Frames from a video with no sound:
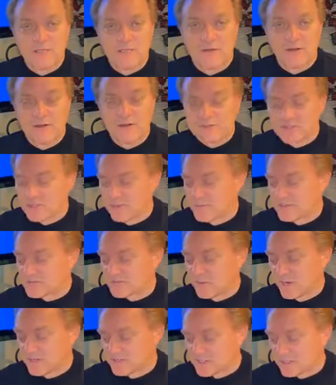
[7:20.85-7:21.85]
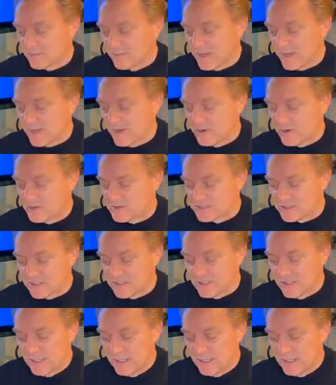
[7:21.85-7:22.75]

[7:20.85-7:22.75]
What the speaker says: our LCMS president, Matt Harrison,